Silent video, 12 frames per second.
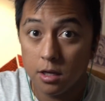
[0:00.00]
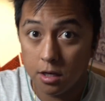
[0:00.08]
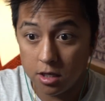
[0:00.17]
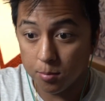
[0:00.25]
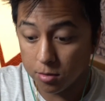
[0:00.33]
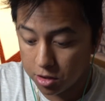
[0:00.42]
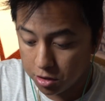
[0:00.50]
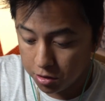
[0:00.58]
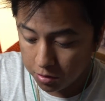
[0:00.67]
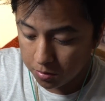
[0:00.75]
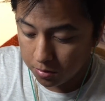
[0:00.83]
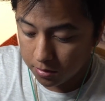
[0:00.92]
Number
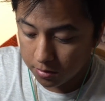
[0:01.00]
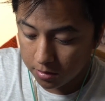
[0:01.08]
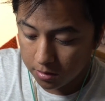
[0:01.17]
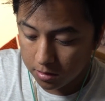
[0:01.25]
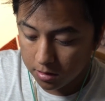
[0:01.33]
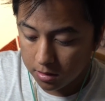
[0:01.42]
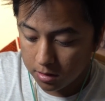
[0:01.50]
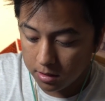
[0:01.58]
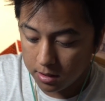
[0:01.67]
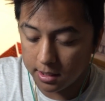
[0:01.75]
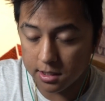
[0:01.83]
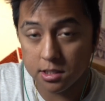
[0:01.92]
two
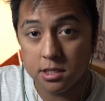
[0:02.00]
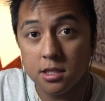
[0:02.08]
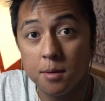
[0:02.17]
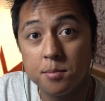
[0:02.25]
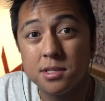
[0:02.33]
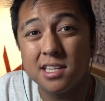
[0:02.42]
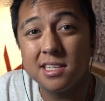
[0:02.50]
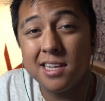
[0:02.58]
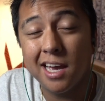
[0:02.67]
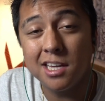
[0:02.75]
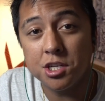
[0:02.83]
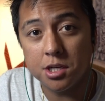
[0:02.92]
is thumbstick
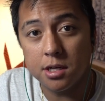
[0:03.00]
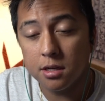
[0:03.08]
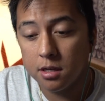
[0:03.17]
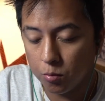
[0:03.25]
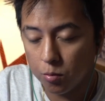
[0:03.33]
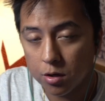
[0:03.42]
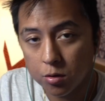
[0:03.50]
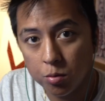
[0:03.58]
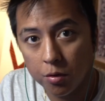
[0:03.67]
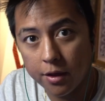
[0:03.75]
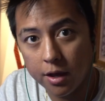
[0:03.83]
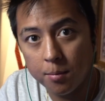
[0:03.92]
tension. One
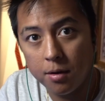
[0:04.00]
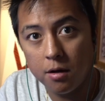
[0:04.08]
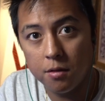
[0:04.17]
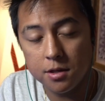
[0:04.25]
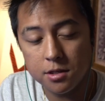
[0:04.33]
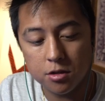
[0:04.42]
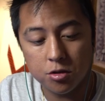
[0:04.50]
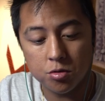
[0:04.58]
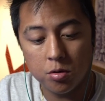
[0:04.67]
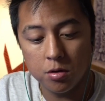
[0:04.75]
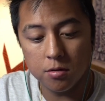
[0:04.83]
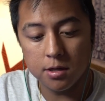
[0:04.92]
cool thing about this
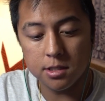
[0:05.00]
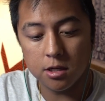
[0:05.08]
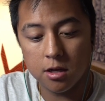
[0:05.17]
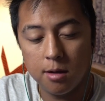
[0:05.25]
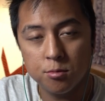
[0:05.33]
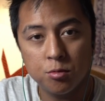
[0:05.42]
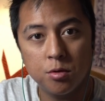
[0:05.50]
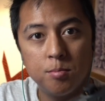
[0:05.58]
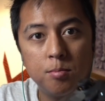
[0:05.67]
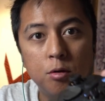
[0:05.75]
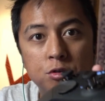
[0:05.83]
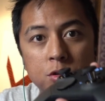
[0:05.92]
controller is it comes with
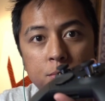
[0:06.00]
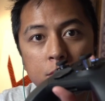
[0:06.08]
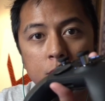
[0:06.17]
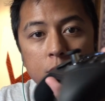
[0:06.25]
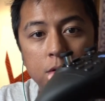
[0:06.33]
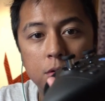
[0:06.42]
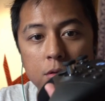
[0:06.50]
multiple